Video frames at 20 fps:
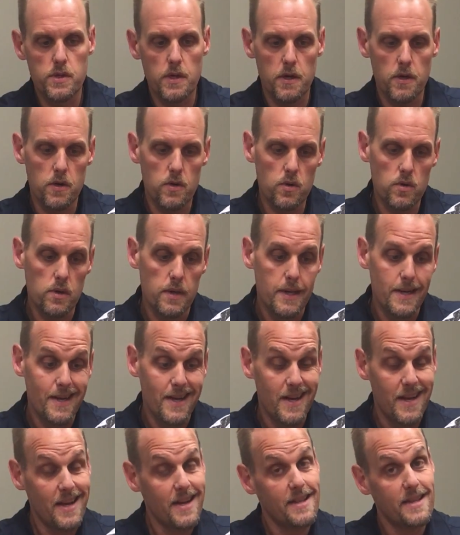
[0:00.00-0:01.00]
So
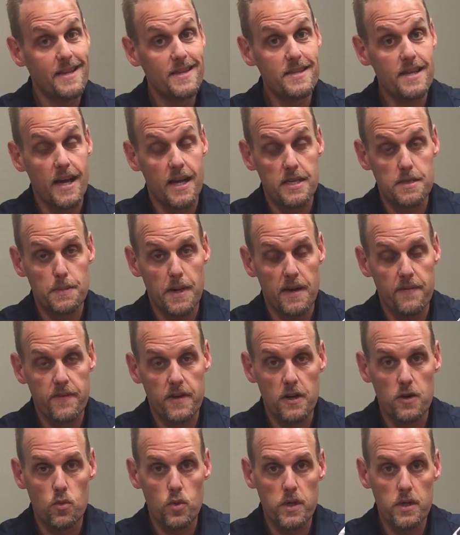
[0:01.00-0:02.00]
these guys might
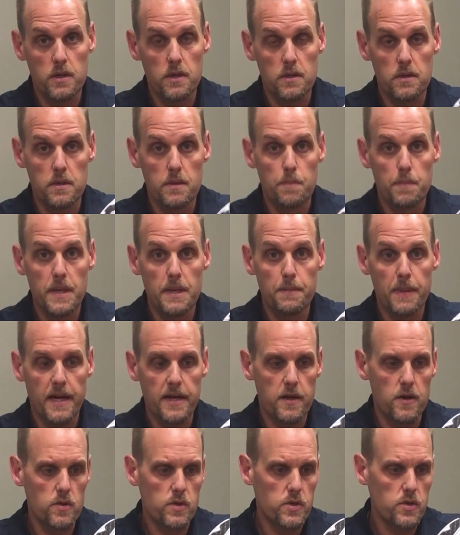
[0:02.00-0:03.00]
very well be my
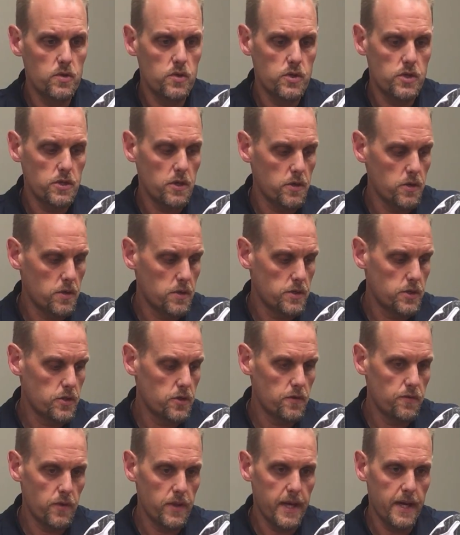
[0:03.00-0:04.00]
go-to
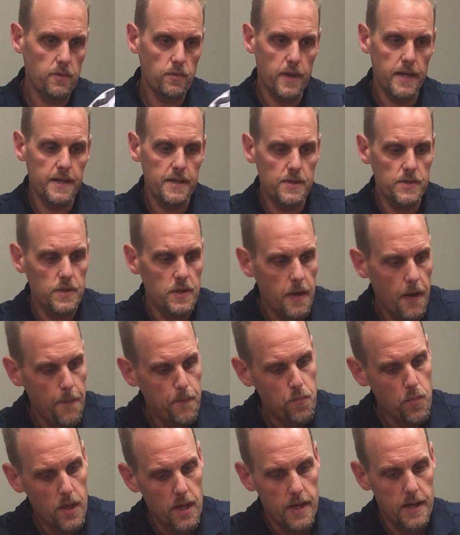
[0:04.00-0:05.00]
shoe for that race.
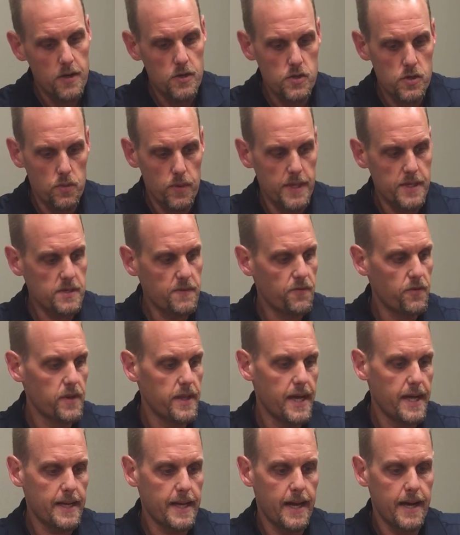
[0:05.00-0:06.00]
Here's the reason for
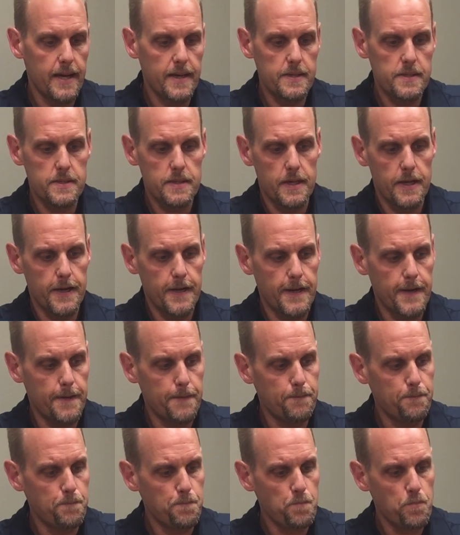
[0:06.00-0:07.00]
that, guys.
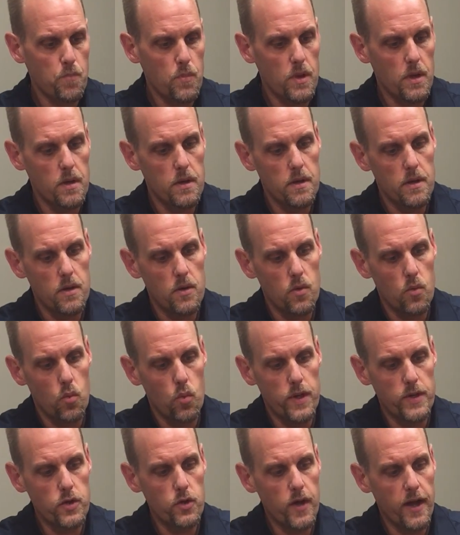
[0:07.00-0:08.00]

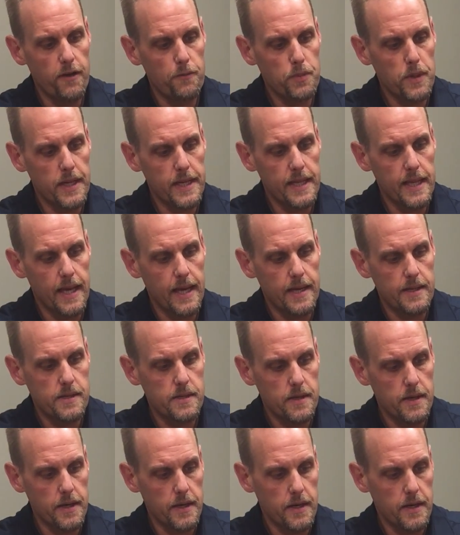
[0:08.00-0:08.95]
We do have plenty of that